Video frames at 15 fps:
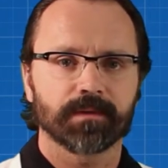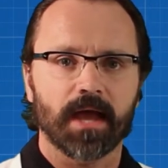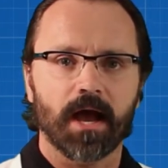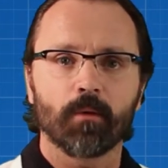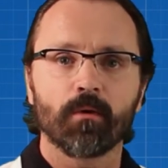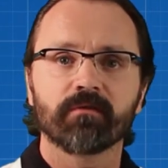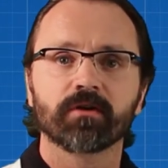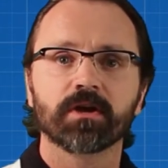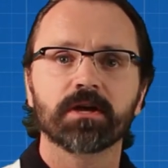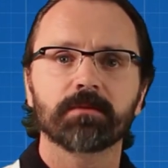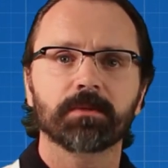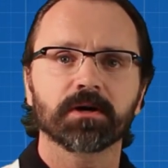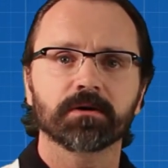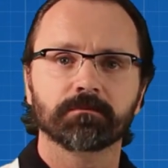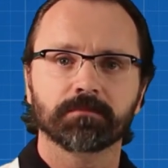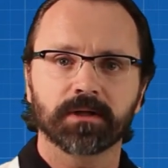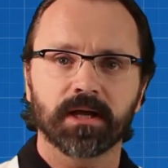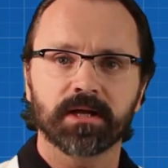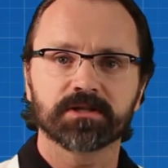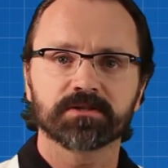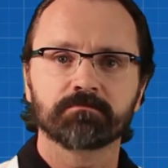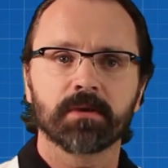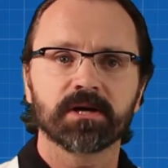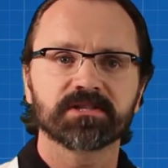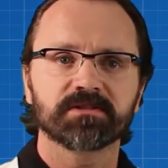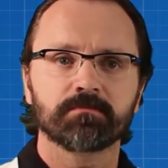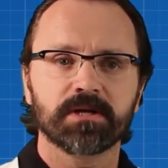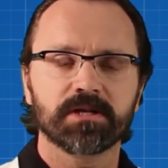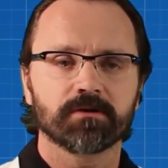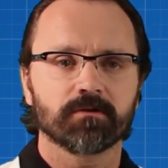However, HIPAA complaints
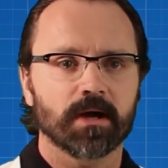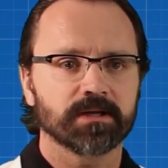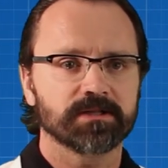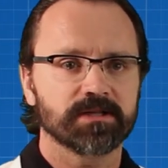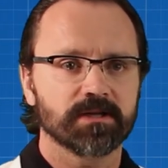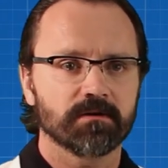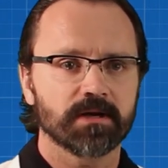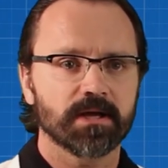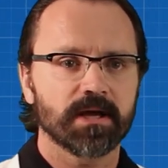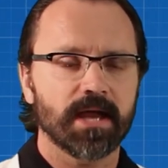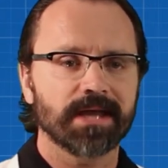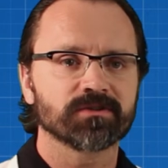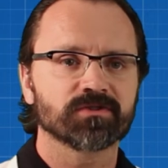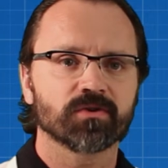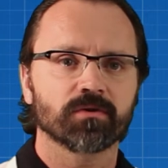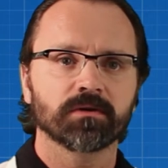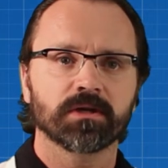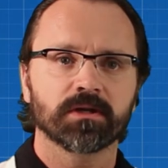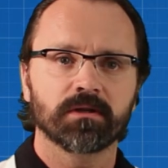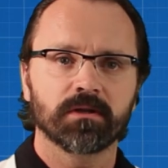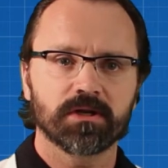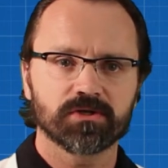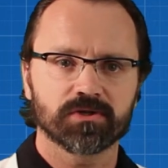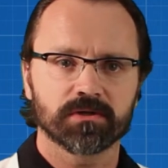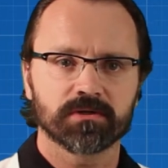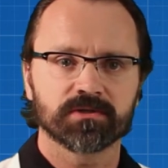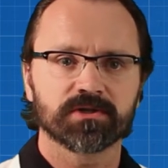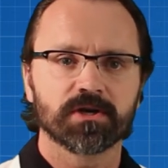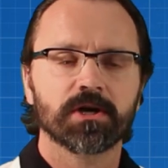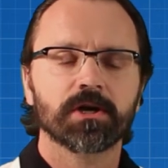must meet criteria and certain
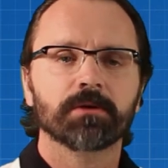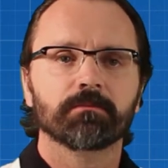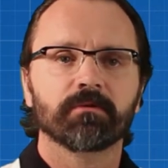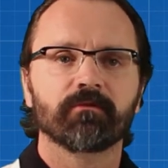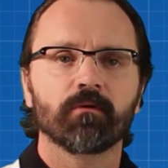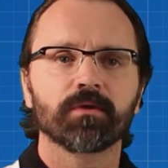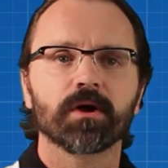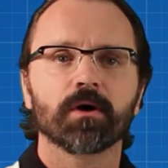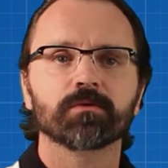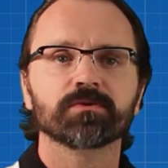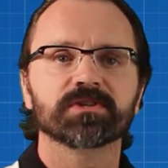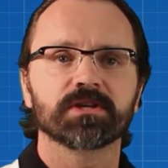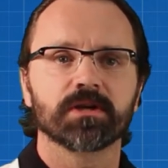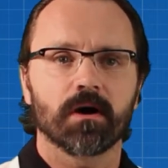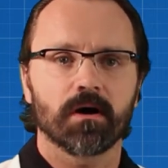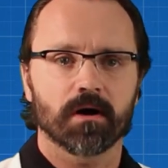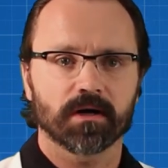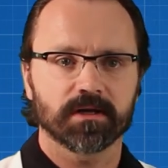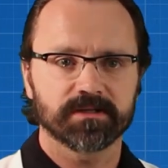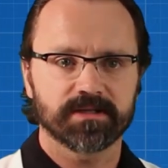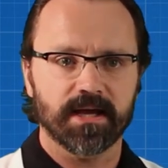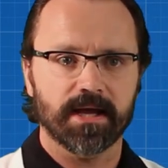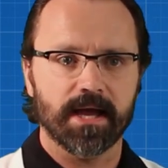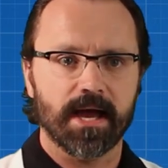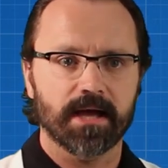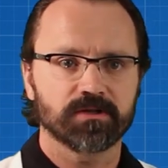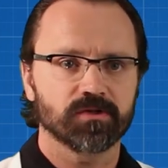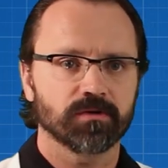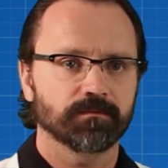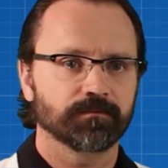conditions before the OCR can take
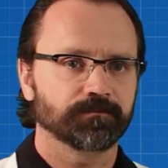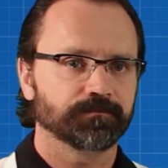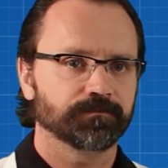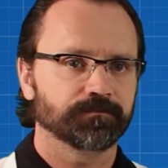action.